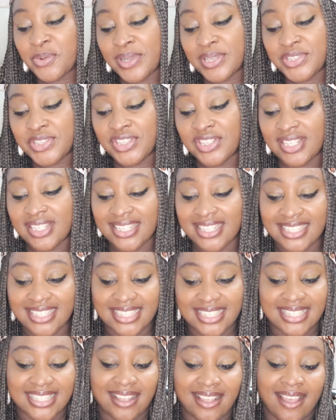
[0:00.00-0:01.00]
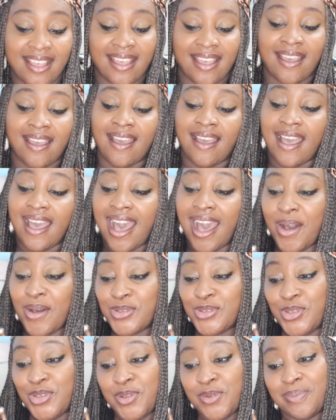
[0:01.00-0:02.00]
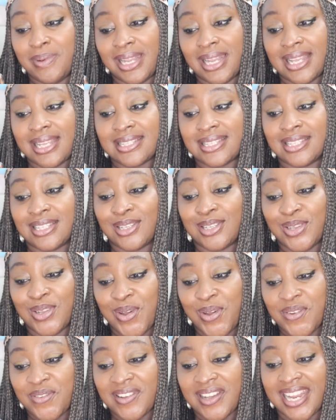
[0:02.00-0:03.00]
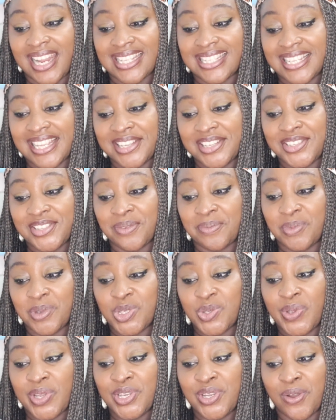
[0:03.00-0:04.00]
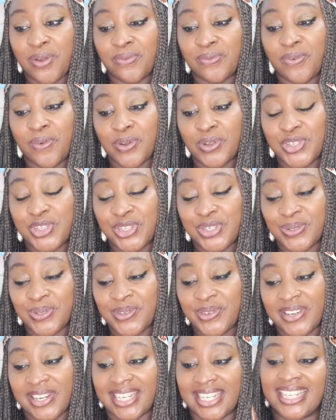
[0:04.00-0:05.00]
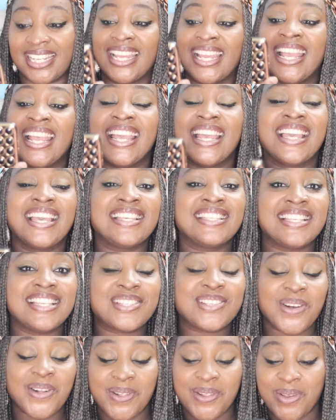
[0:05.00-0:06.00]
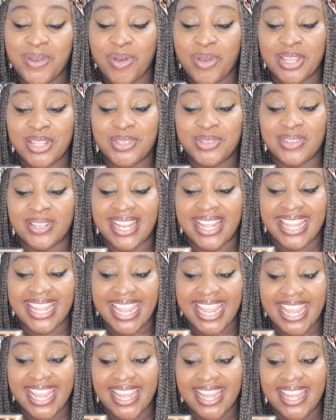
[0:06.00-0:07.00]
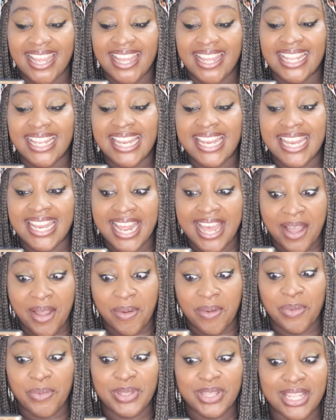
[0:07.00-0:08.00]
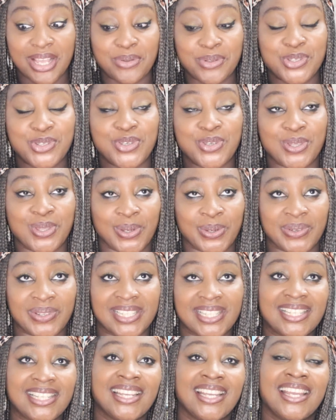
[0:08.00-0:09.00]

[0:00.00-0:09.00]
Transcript: question is, how do you balance the love and attention between your 4 children? Is it all going to Neye now without you knowing?